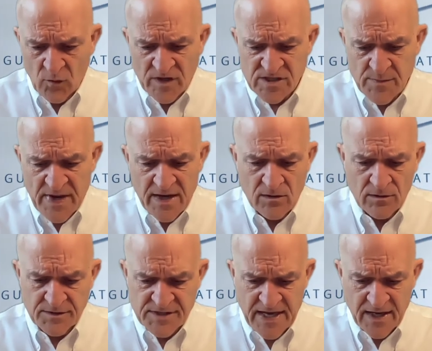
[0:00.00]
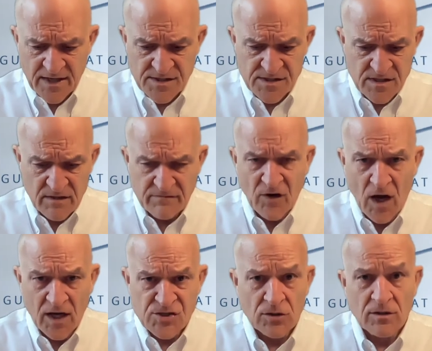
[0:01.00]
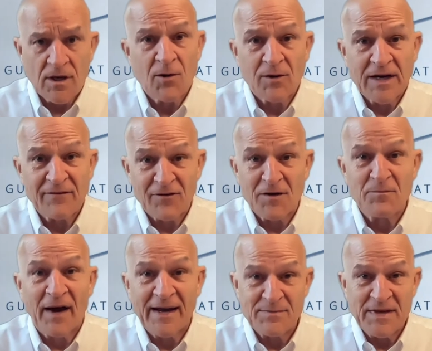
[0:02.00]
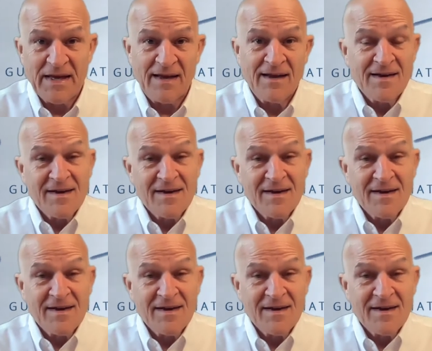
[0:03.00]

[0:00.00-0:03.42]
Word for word: voicemail, text, Boxer, whatever it might be,